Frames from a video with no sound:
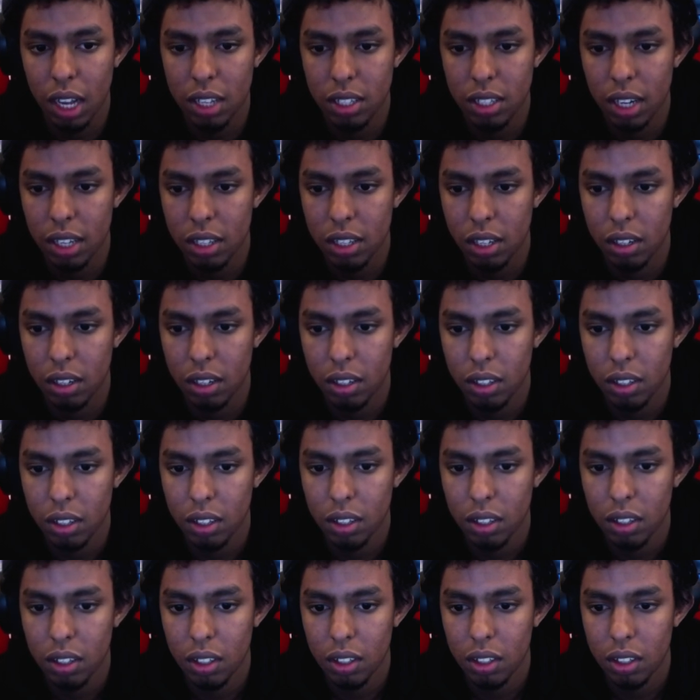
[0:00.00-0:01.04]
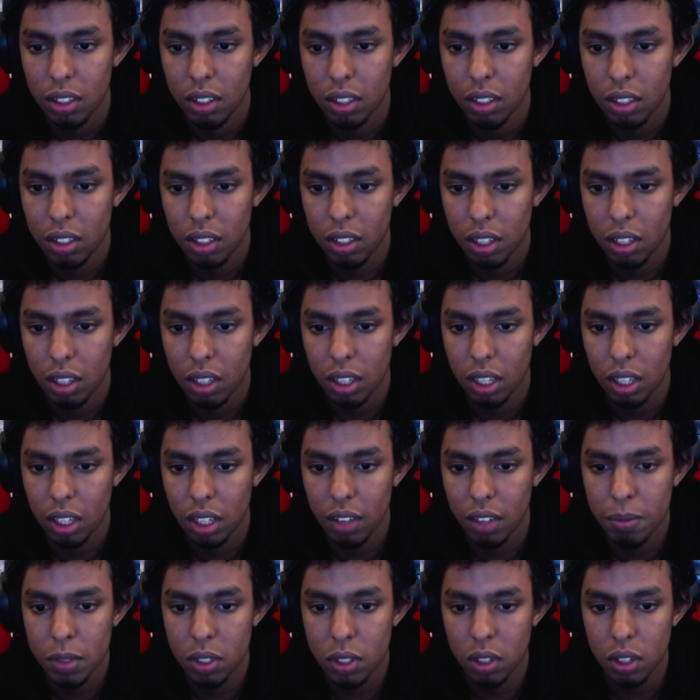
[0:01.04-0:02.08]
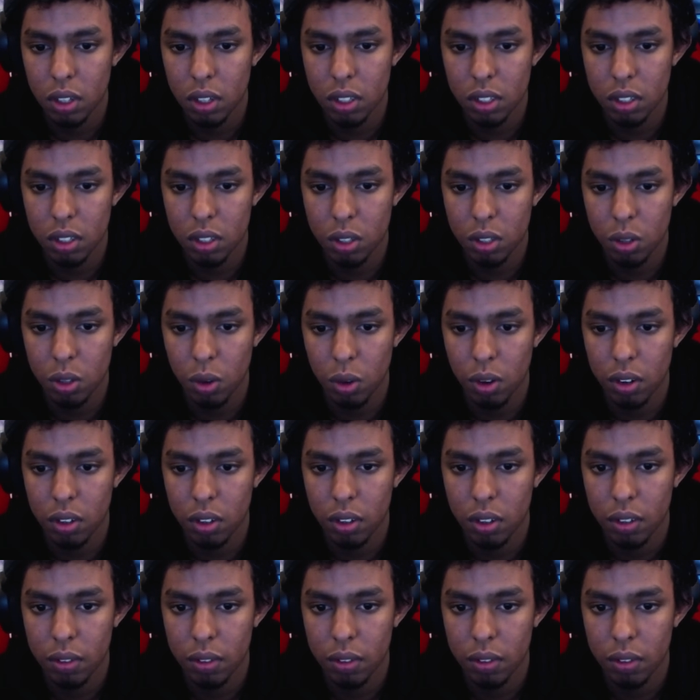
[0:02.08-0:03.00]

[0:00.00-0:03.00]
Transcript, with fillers: enchanted. I give Miss Urza's sword.